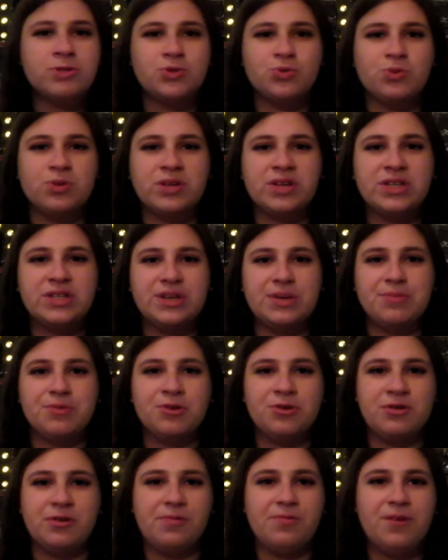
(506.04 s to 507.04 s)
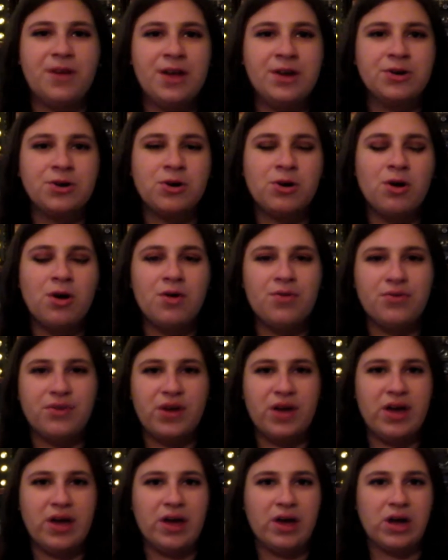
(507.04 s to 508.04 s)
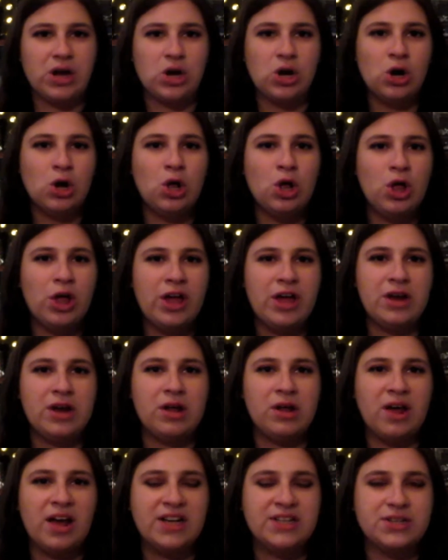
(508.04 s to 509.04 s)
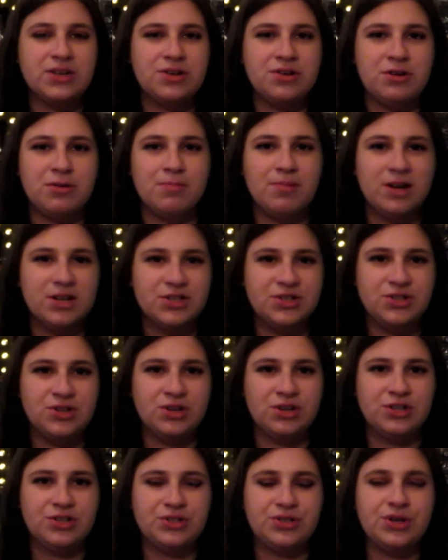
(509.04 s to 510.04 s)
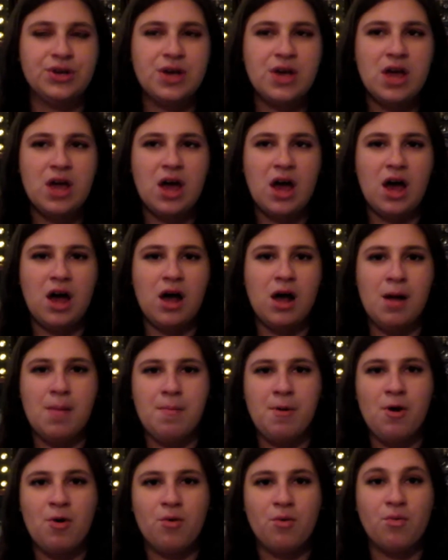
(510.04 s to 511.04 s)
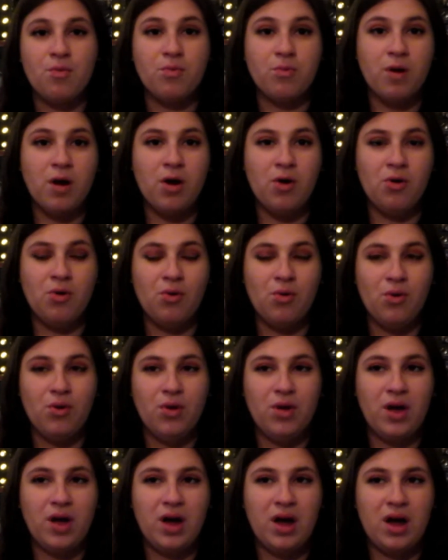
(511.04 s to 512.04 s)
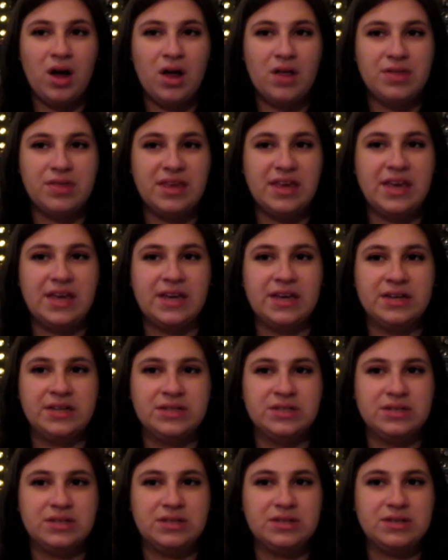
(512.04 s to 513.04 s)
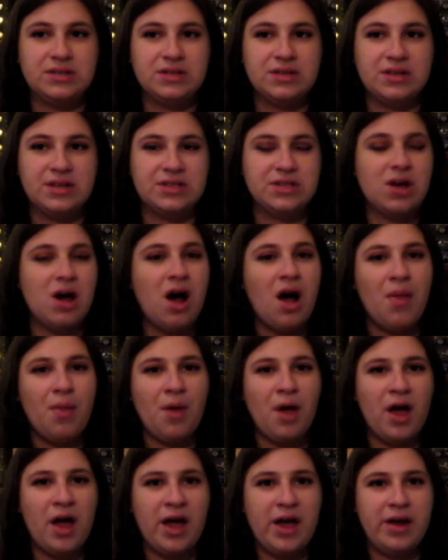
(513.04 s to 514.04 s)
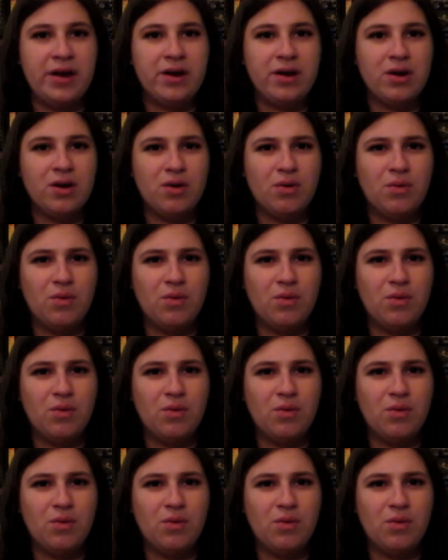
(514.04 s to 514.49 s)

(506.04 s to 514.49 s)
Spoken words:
was really similar to Fangirl. The girl in Eliza and Her Monsters wrote this online